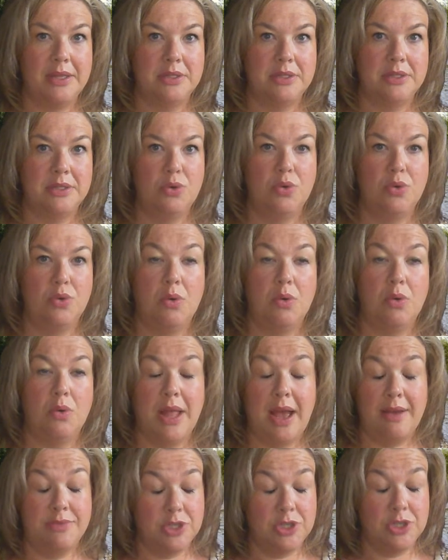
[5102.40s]
that you grow will
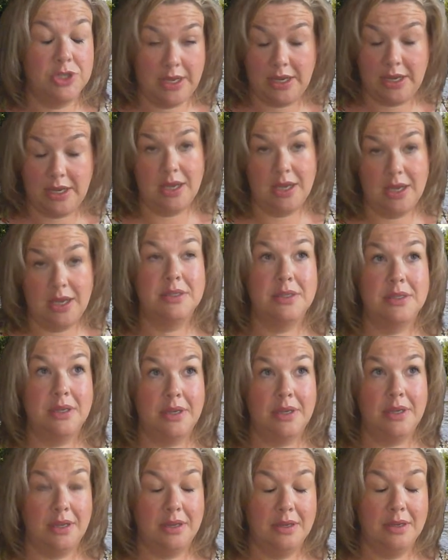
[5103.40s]
have just like a
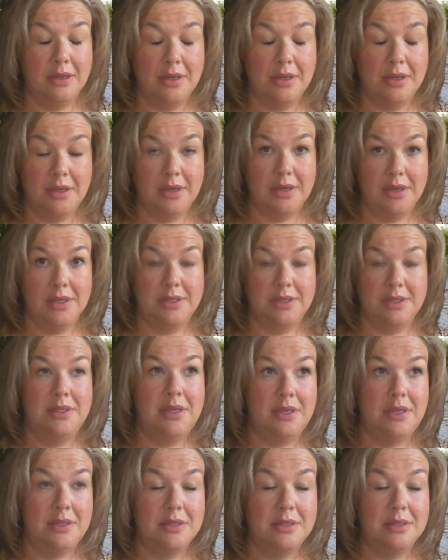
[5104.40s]
gazillion
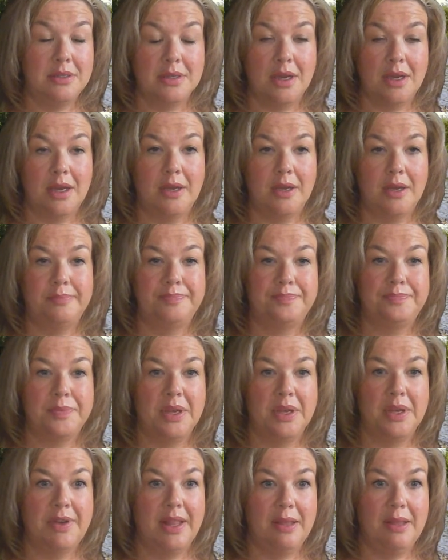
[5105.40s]
seeds
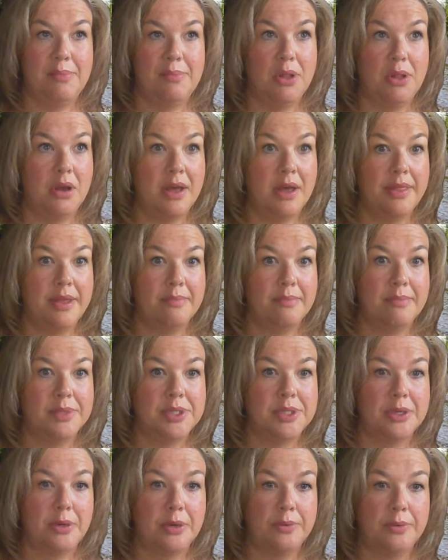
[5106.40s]
available on them.
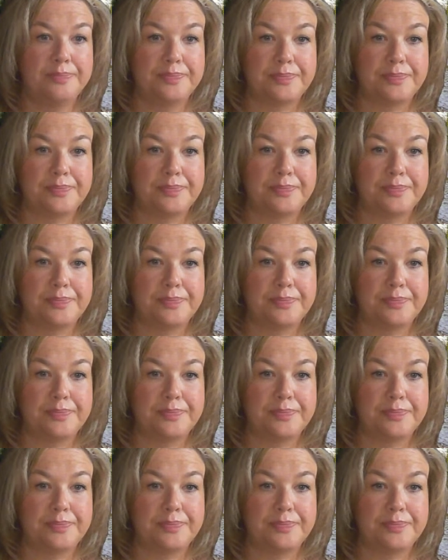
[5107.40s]
So